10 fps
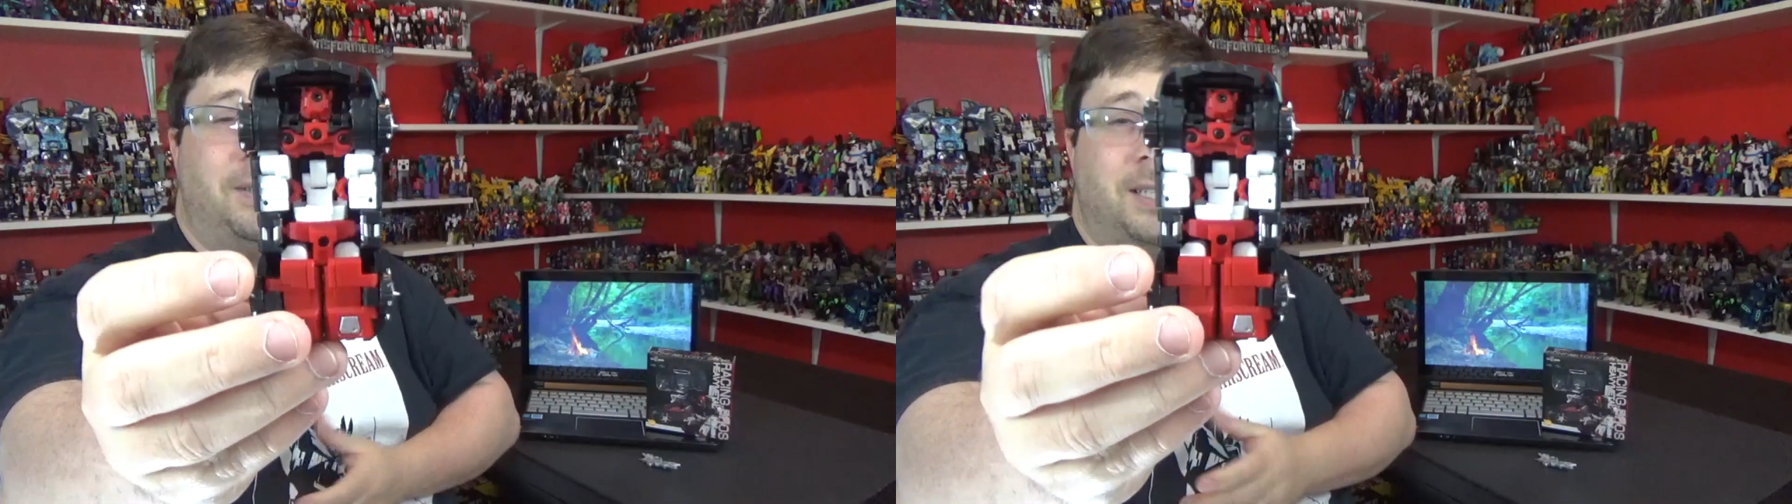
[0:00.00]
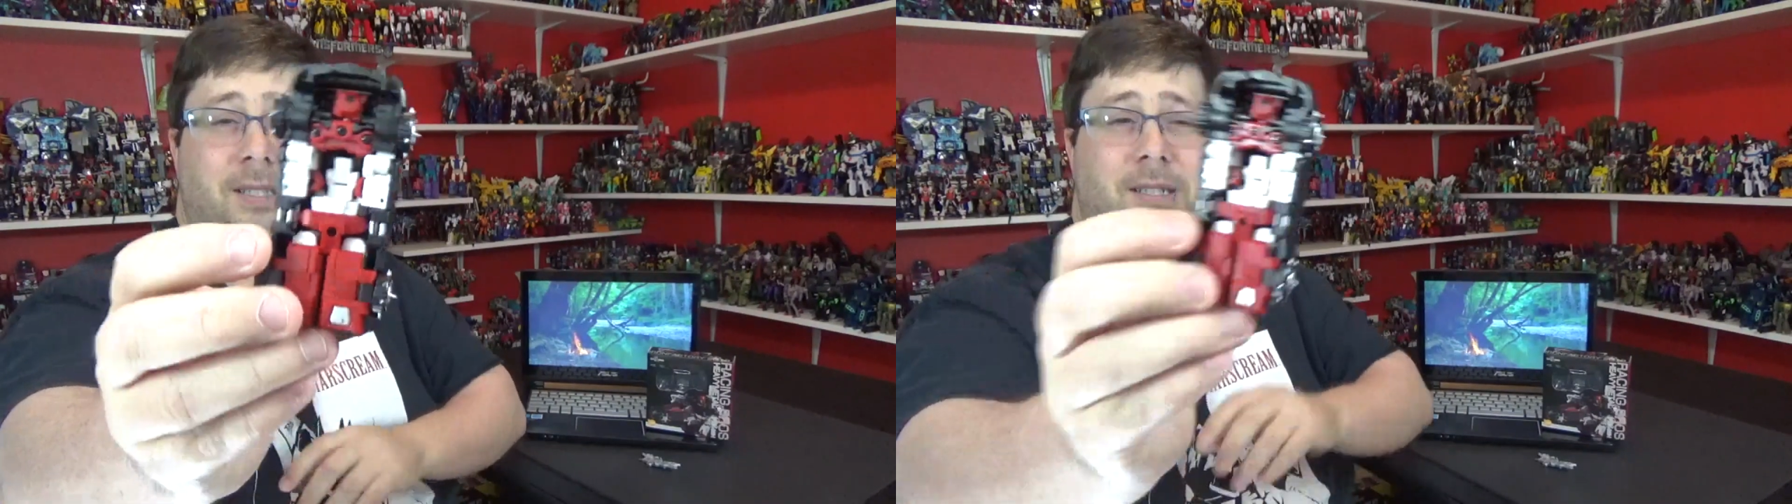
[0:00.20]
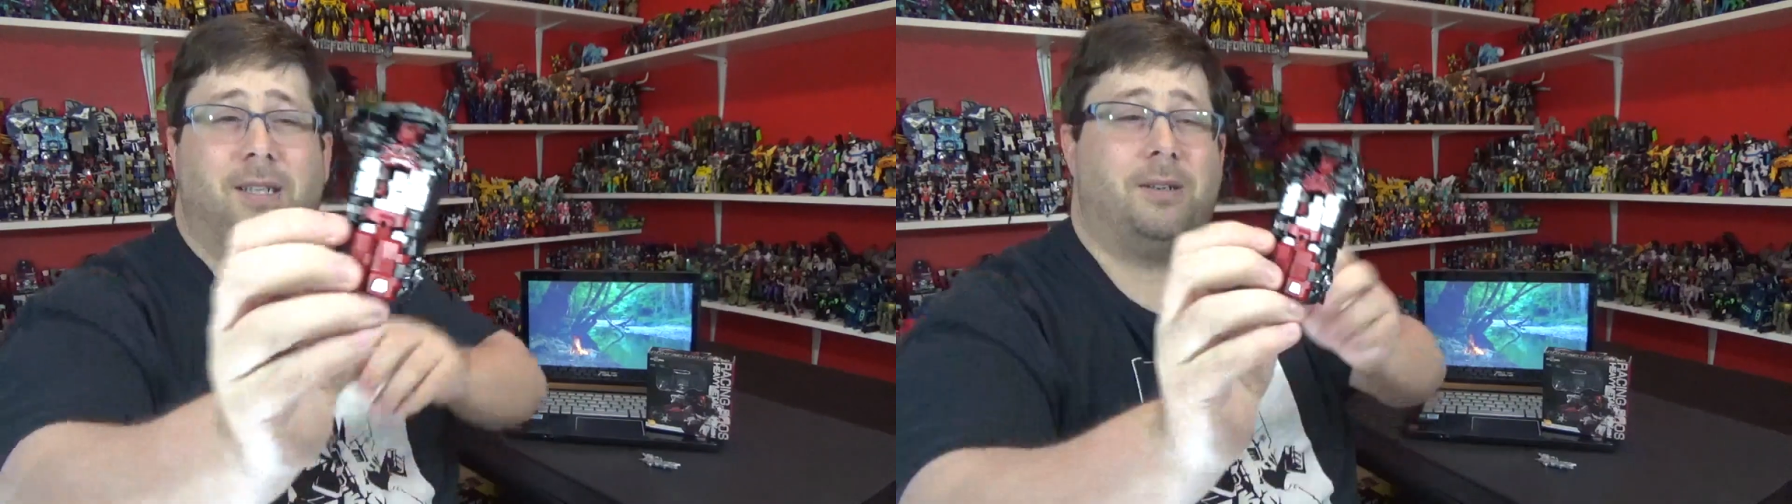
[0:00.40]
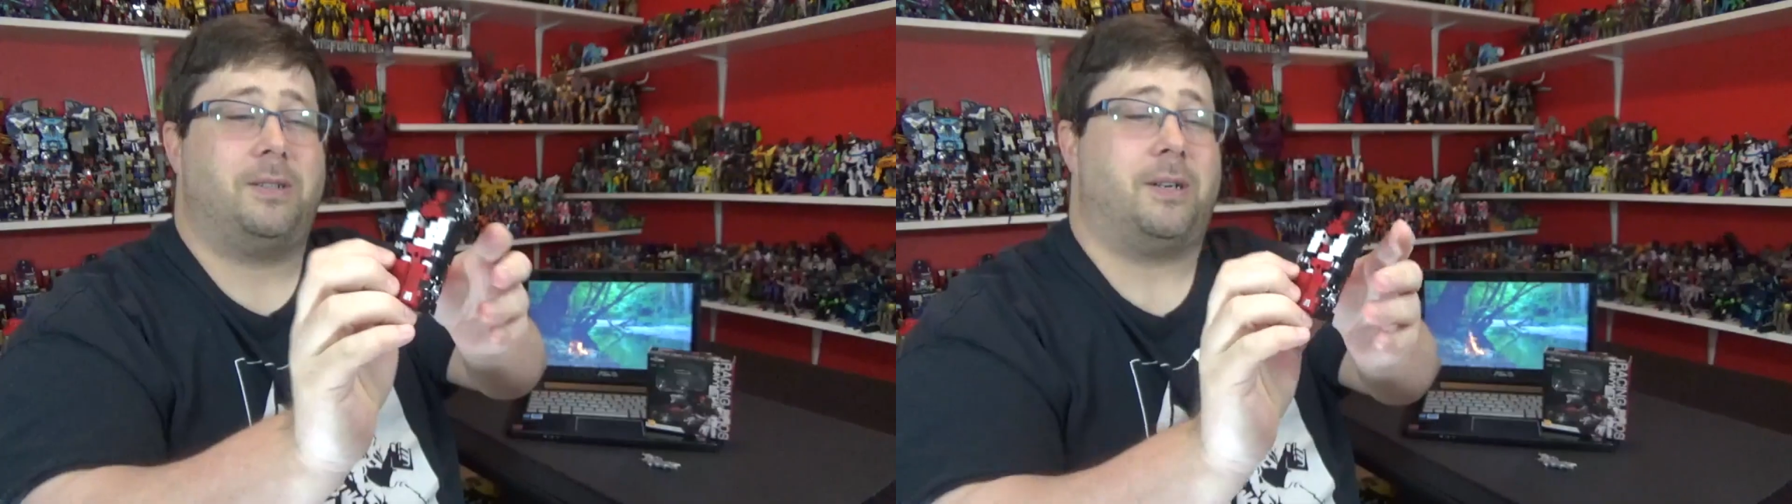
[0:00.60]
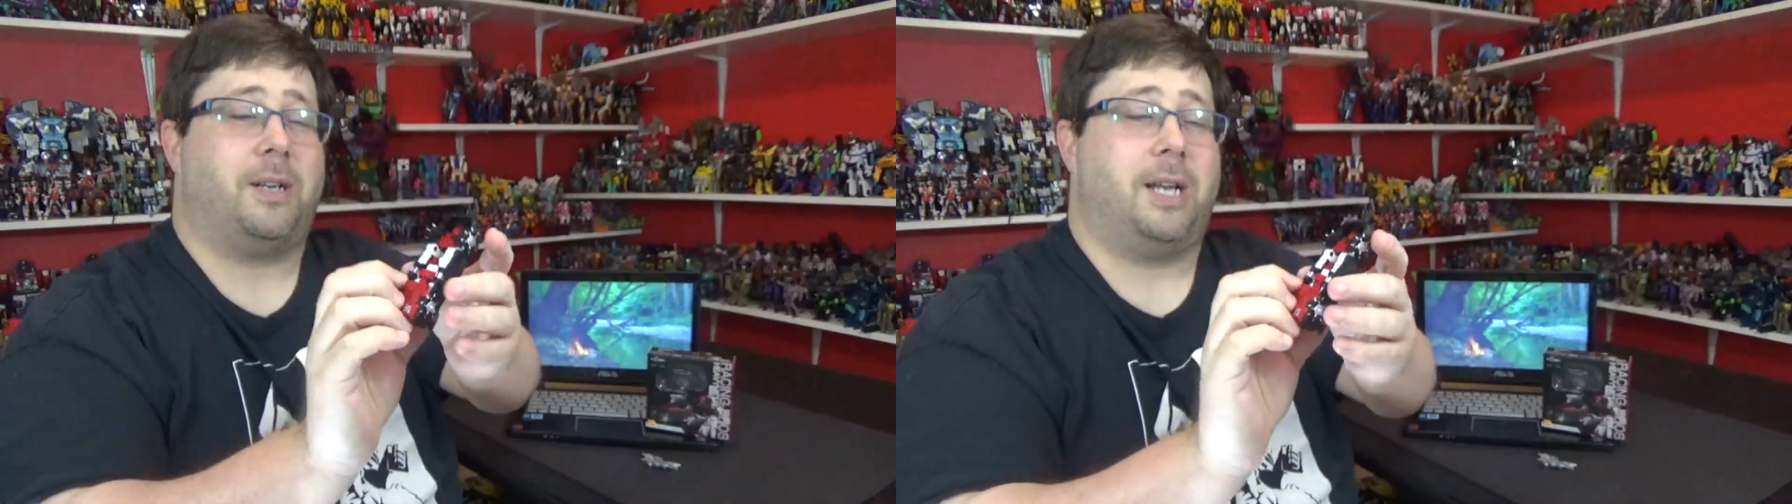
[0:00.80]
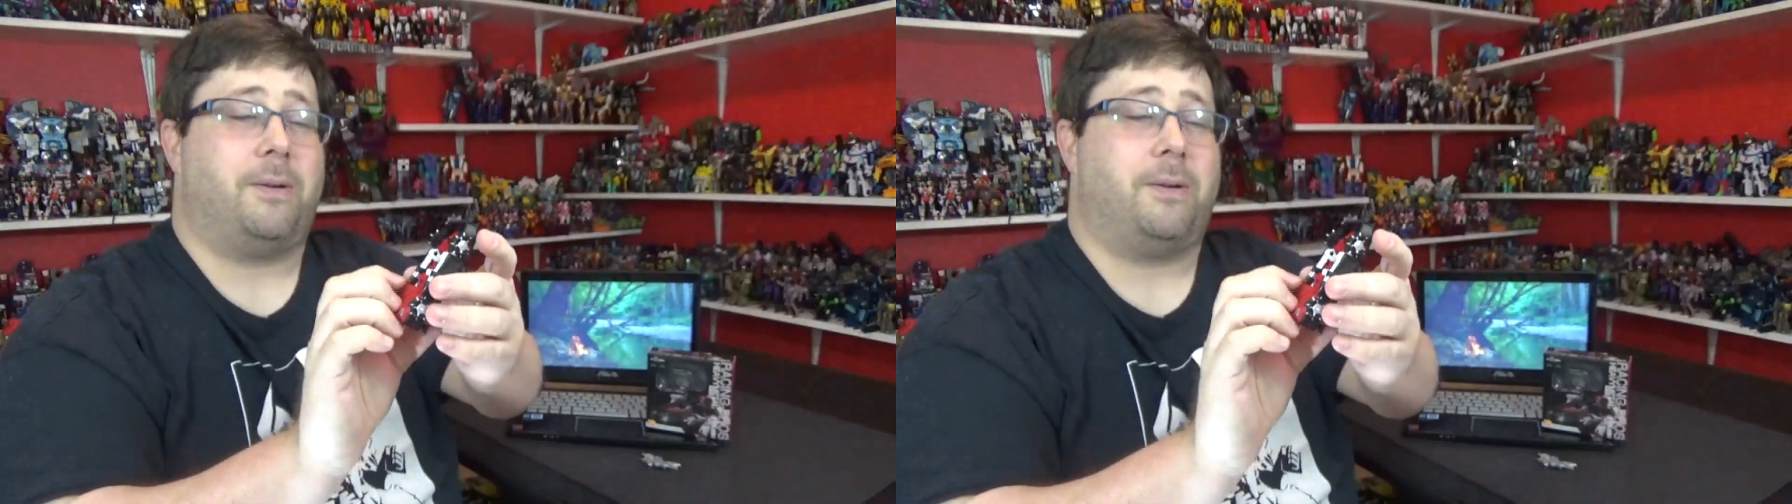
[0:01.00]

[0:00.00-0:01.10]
decent. You know, turn the head